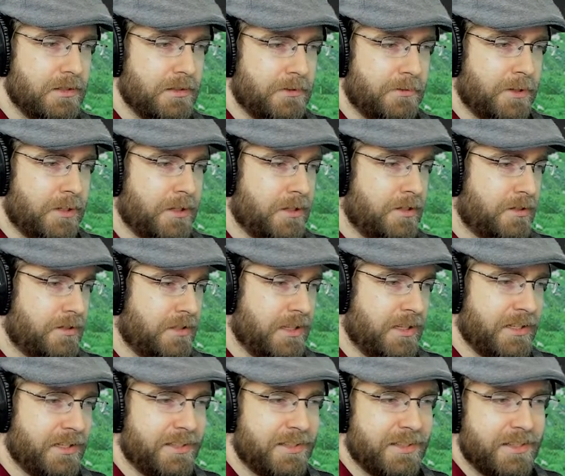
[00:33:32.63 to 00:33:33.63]
Frog girl,
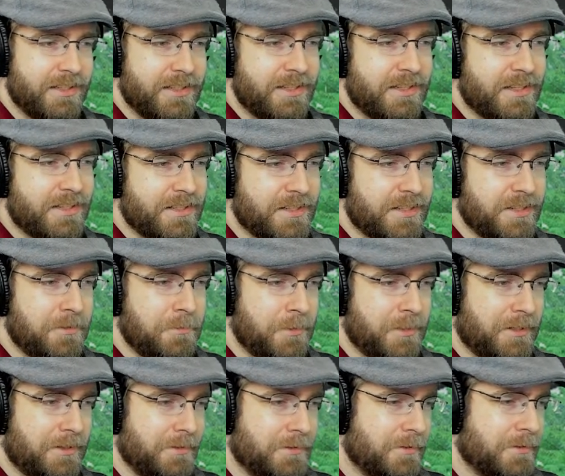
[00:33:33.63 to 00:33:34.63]
it's a
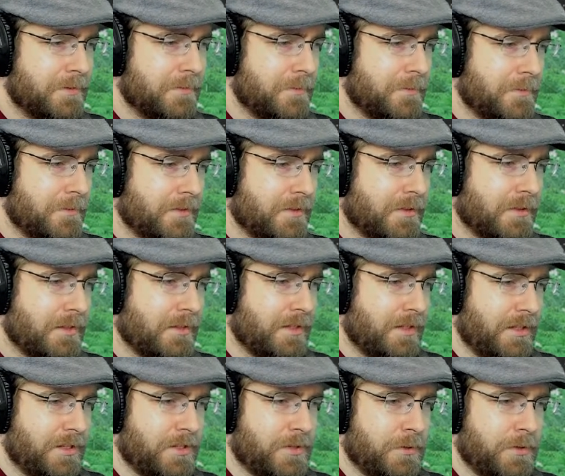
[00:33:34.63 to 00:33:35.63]
human.
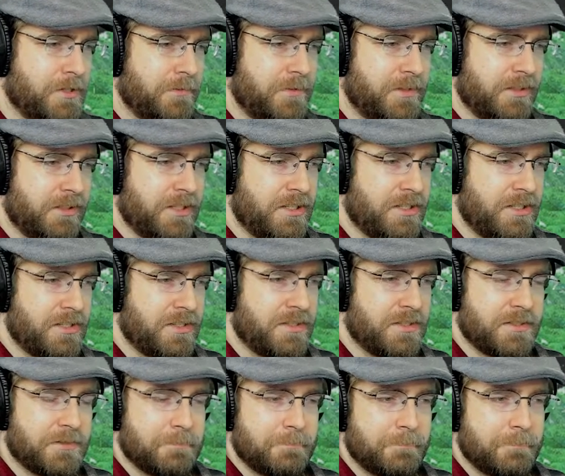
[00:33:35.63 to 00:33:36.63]
A source of
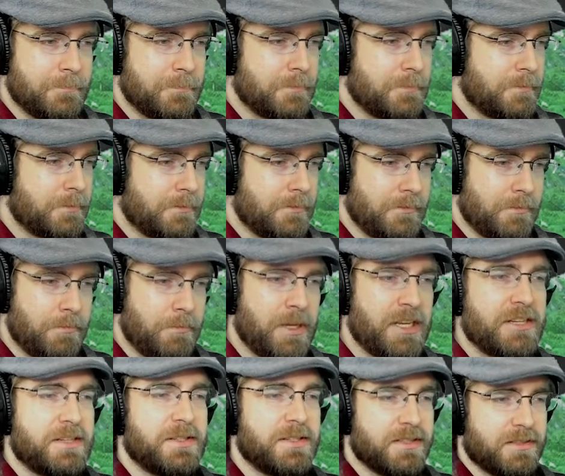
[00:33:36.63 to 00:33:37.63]
delicious
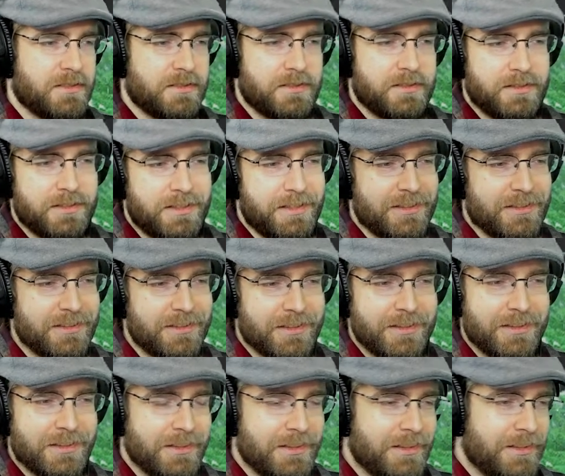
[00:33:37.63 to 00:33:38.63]
meat,
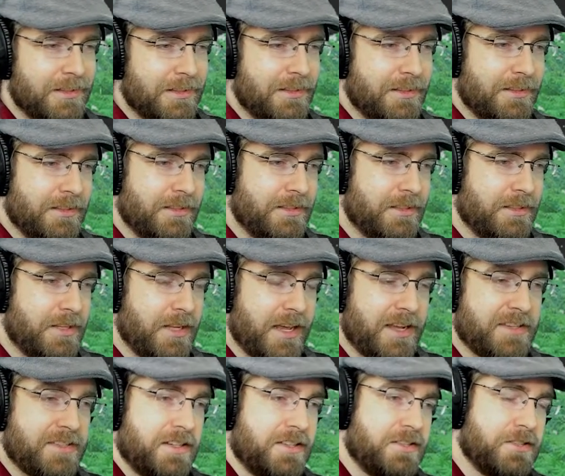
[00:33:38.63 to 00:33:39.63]

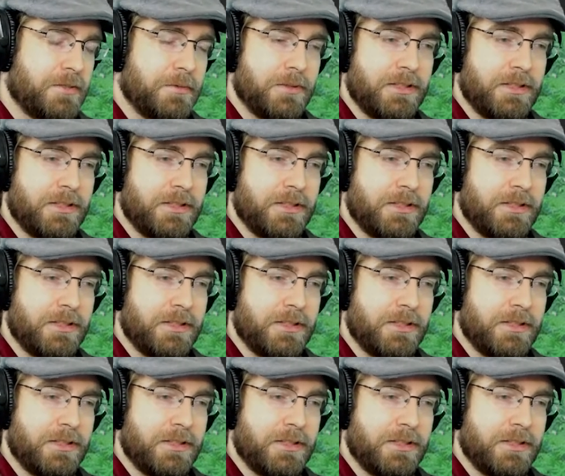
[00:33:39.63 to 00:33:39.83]
essence or